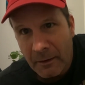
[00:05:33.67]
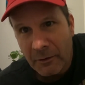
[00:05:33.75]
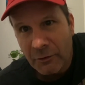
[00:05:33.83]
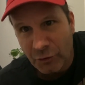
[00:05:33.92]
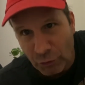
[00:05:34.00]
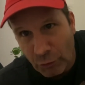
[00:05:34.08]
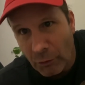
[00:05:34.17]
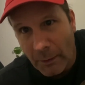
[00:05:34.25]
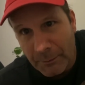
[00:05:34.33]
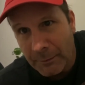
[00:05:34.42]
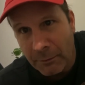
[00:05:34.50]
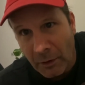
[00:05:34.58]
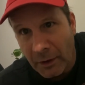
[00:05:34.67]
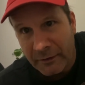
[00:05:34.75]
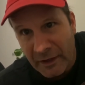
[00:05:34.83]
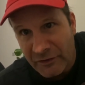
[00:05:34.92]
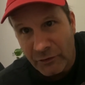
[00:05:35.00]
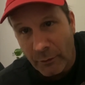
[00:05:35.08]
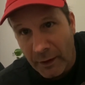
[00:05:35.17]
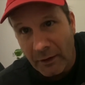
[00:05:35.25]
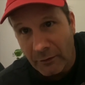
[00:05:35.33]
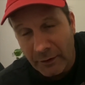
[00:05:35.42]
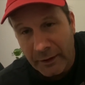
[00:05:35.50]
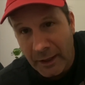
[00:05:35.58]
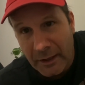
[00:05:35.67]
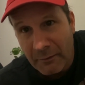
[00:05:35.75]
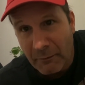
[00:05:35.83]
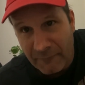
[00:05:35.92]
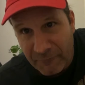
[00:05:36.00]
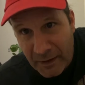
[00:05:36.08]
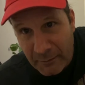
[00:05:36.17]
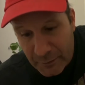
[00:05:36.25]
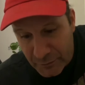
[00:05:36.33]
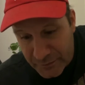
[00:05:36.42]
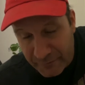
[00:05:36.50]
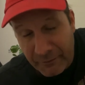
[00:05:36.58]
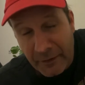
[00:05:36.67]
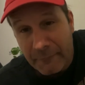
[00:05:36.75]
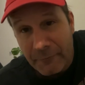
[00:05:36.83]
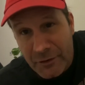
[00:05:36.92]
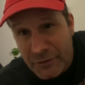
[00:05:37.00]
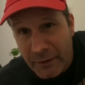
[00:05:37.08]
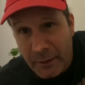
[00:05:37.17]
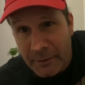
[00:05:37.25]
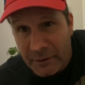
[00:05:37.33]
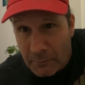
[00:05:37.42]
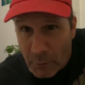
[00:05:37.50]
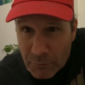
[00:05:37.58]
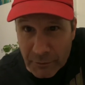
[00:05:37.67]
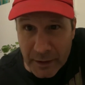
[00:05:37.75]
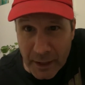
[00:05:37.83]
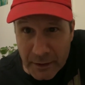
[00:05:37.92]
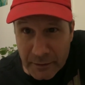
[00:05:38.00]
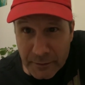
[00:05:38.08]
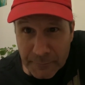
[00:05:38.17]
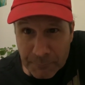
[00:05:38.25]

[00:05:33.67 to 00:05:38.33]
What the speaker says: drew up the park. That's the way I look at it. My family was the very first family to come over to Canada.